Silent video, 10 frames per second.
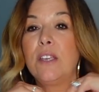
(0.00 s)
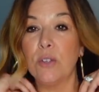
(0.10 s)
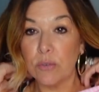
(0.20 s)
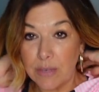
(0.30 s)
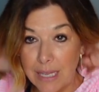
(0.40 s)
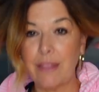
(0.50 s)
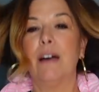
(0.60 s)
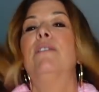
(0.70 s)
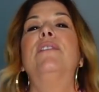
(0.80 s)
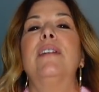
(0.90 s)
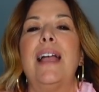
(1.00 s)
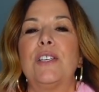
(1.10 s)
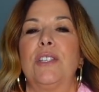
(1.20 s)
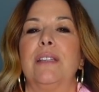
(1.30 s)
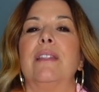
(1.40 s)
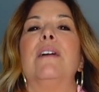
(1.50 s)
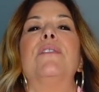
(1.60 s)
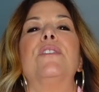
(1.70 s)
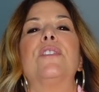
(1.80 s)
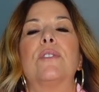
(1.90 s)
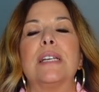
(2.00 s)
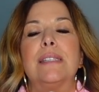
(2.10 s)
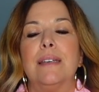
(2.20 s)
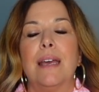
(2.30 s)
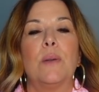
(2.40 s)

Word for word: cute. I love, I actually love the fluorescent.